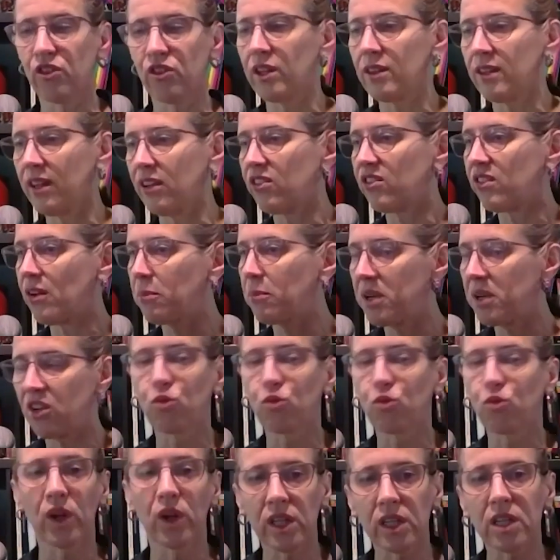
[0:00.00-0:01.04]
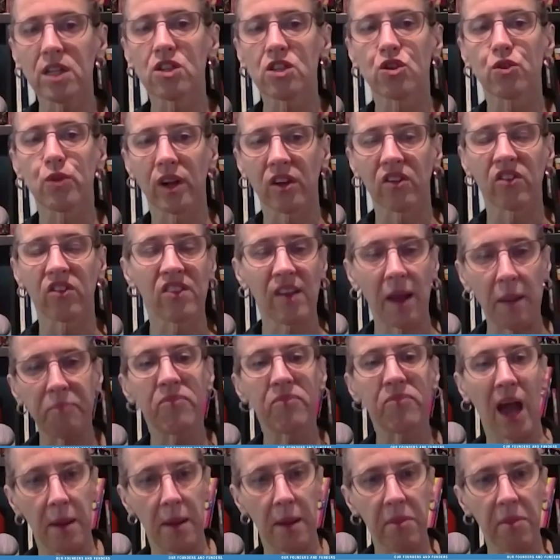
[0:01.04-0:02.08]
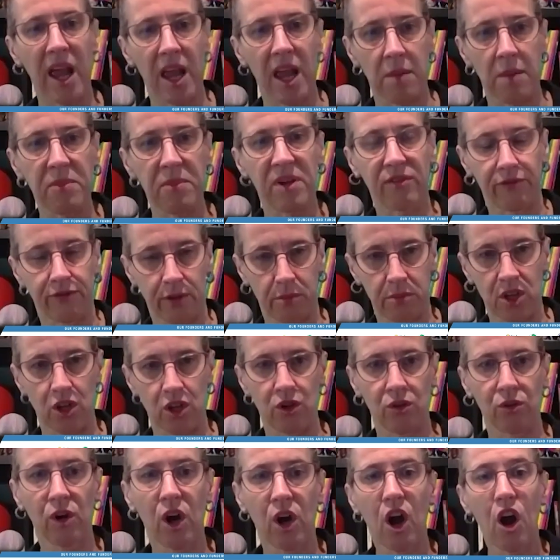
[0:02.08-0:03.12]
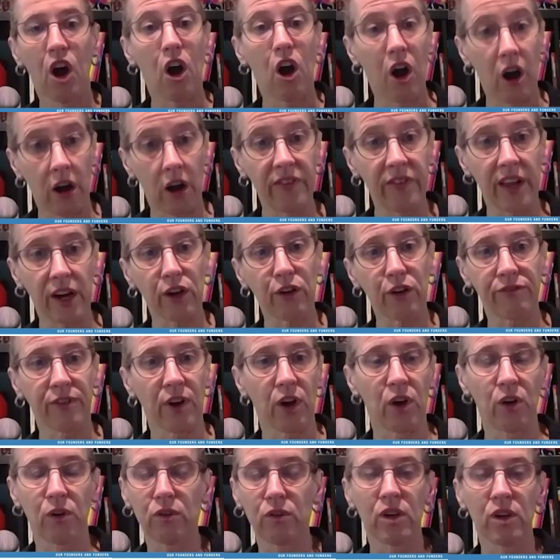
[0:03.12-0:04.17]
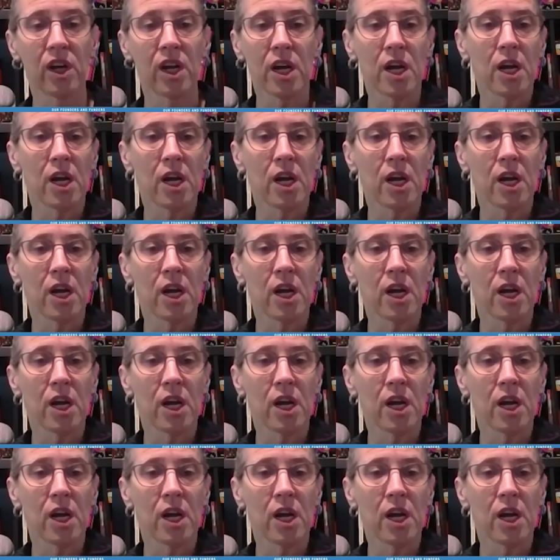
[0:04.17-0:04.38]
it unless somebody's willing to accept that payment from you on their phone.